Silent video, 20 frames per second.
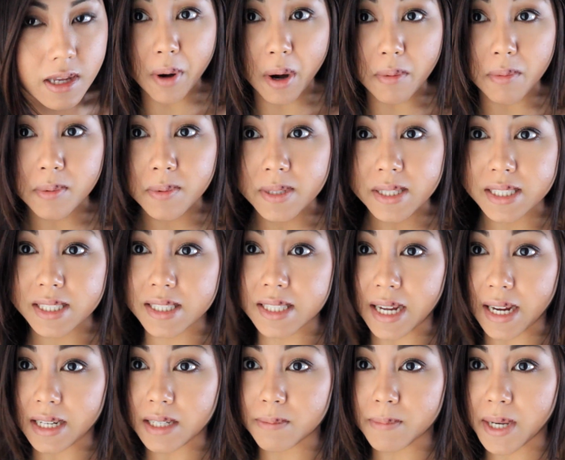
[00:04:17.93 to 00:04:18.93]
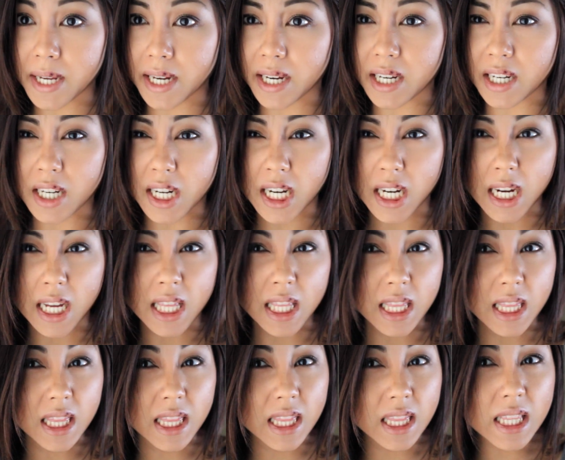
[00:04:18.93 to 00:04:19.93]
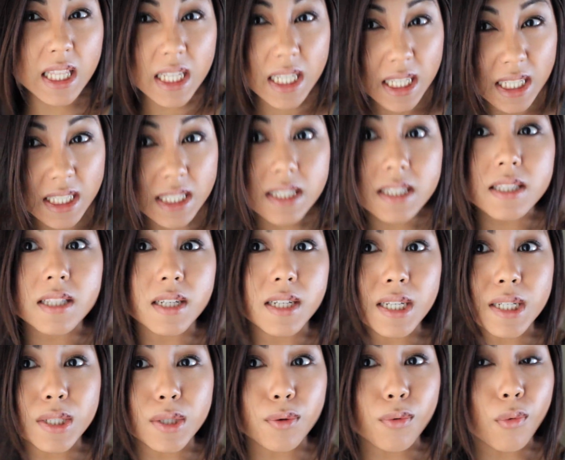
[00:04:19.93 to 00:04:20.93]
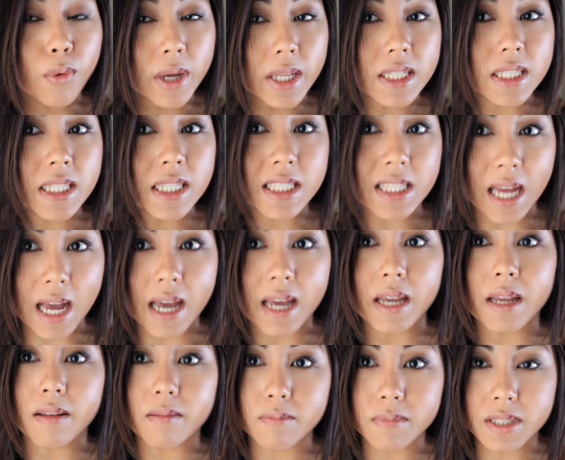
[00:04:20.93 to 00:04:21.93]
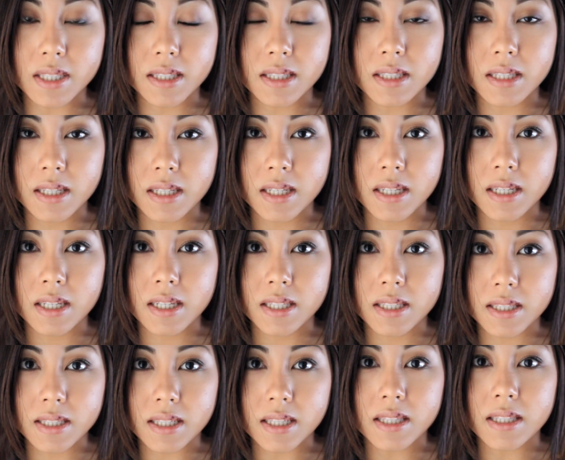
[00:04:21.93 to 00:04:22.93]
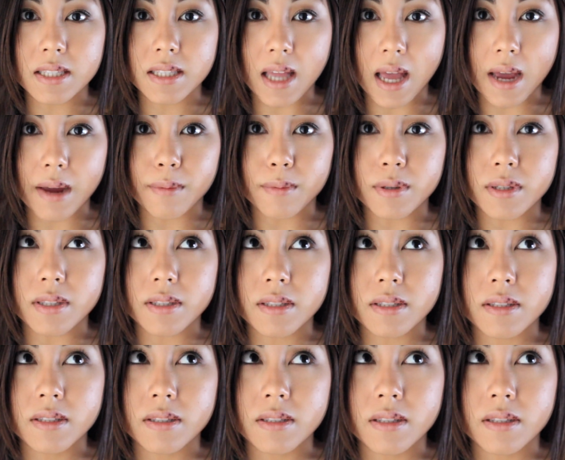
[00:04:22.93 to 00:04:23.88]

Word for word: Probably dyed my hair at least 20 times since I was